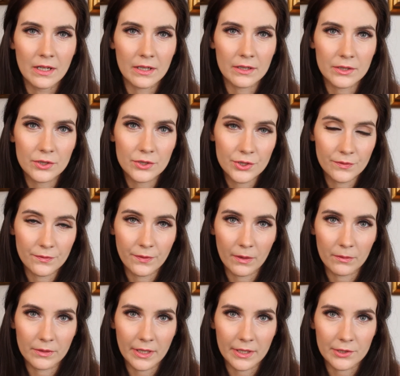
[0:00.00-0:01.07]
a cushion
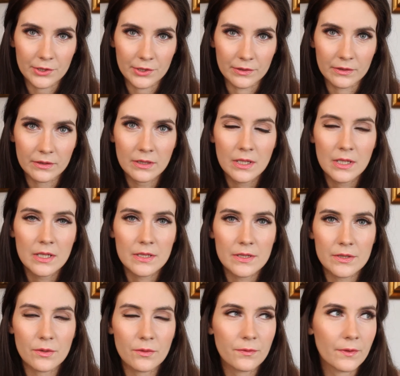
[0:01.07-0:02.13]
foundation
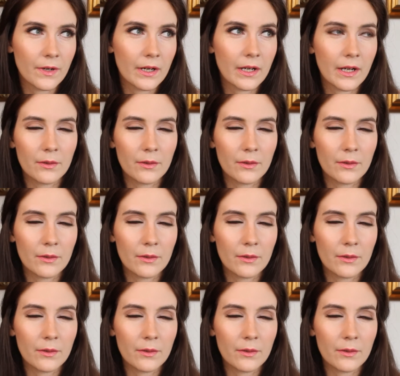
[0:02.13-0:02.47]
so far,